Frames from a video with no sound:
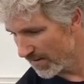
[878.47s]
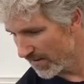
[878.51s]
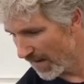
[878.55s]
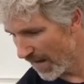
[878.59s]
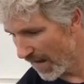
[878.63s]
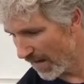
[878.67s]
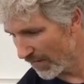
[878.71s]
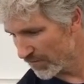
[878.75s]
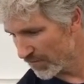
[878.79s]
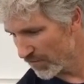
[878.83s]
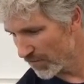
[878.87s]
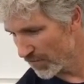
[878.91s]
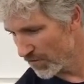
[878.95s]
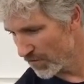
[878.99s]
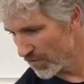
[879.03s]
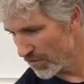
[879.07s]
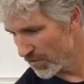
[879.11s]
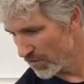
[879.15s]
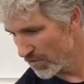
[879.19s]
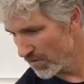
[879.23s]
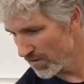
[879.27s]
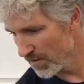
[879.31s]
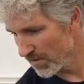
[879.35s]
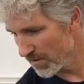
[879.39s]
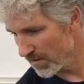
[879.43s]

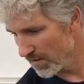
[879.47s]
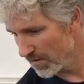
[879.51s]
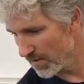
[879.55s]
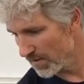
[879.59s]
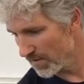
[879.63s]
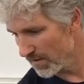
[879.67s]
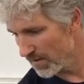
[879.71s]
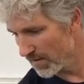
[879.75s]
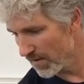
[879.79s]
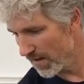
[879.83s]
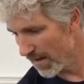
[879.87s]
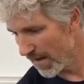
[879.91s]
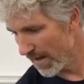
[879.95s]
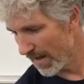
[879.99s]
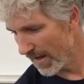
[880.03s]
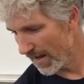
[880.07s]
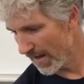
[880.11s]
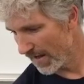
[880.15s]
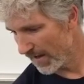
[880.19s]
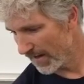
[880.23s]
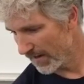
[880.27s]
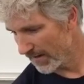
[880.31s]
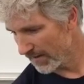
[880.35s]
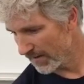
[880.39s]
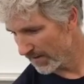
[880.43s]
afternoon,
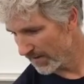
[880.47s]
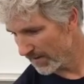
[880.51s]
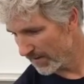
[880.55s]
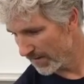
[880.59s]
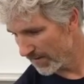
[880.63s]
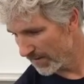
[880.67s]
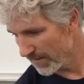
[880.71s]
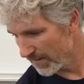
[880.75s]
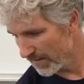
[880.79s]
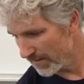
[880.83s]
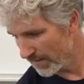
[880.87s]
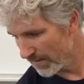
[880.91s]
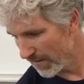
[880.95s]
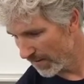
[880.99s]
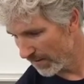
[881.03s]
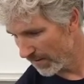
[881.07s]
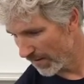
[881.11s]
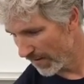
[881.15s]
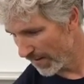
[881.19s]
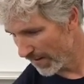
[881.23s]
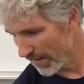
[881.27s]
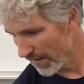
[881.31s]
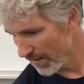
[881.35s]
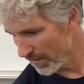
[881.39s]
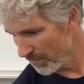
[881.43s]
and there
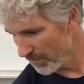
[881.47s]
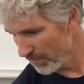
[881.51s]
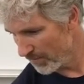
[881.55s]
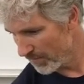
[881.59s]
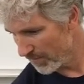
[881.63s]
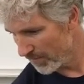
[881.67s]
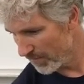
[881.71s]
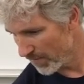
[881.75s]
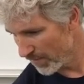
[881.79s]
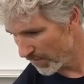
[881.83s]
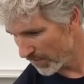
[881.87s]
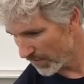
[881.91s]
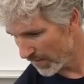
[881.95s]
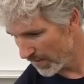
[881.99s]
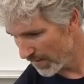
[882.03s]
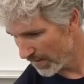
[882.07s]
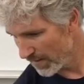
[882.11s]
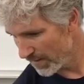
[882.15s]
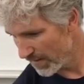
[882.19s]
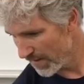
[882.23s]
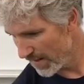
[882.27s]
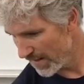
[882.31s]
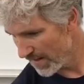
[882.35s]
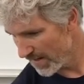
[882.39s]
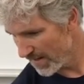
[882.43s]
I am.
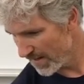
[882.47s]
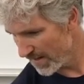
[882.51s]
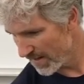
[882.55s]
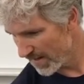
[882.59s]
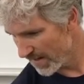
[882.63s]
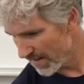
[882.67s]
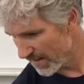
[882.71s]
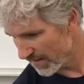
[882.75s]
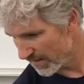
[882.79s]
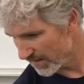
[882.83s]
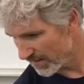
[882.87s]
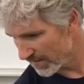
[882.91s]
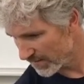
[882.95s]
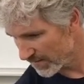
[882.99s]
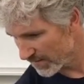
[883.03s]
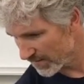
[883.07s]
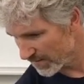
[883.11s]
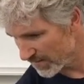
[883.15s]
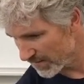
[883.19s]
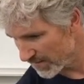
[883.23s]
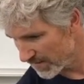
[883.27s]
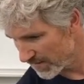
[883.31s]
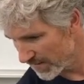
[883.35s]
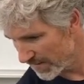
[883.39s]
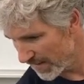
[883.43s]
Okay, hey,
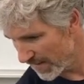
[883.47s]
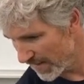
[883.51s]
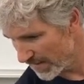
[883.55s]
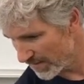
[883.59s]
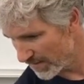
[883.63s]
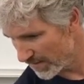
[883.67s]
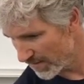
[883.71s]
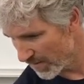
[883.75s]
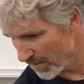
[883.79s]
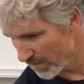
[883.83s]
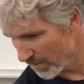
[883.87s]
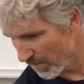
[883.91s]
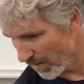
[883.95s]
good day to you,